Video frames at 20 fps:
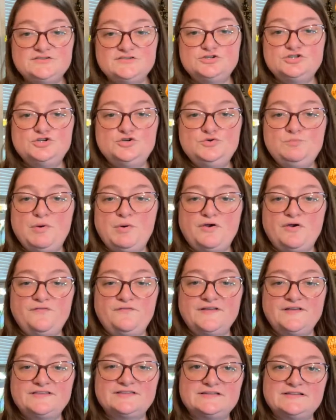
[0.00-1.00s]
are too
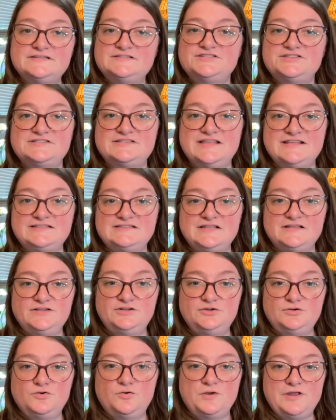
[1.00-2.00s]
perfect, it just gets a
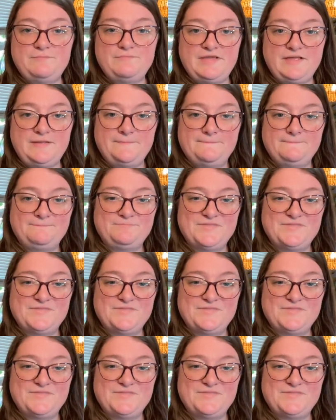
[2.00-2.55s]
little creepy.